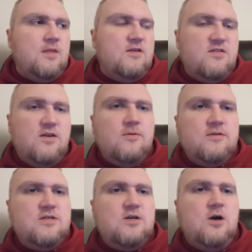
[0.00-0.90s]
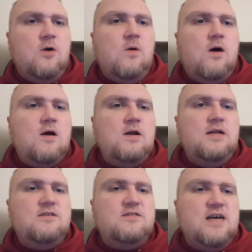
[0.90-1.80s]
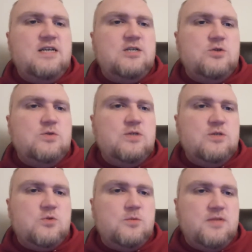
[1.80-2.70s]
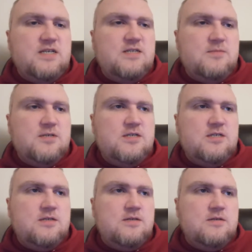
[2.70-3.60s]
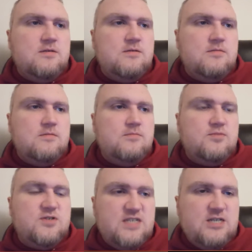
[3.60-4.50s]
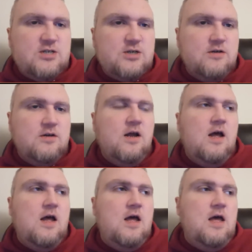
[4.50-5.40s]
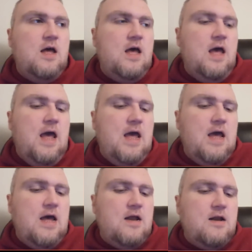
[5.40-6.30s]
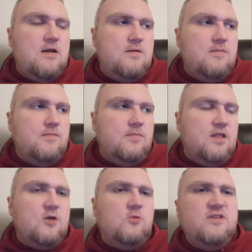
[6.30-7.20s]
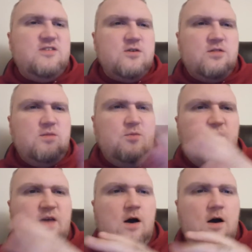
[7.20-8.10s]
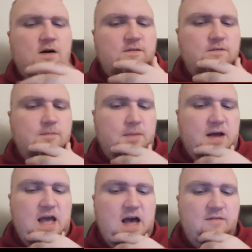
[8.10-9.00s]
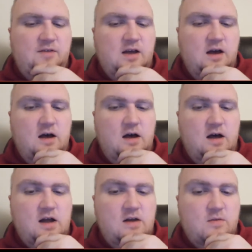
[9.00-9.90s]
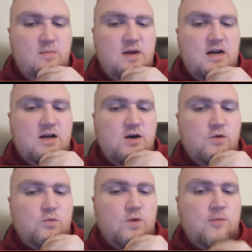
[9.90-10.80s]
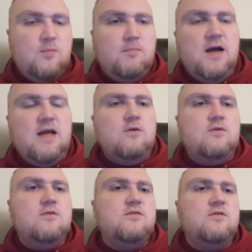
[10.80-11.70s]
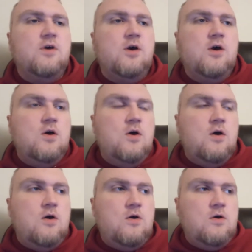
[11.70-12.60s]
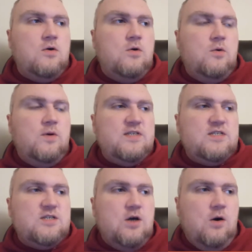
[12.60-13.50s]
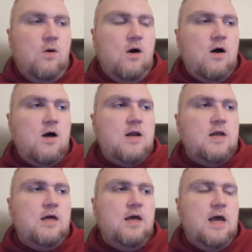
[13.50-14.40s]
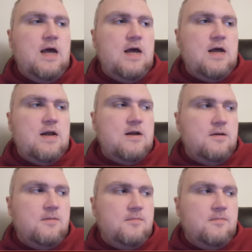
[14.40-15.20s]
Sarah's to go on and decide to do this replacement procedure. And like we start the movie off by having uh, another man called Robert Michaels who is to go on and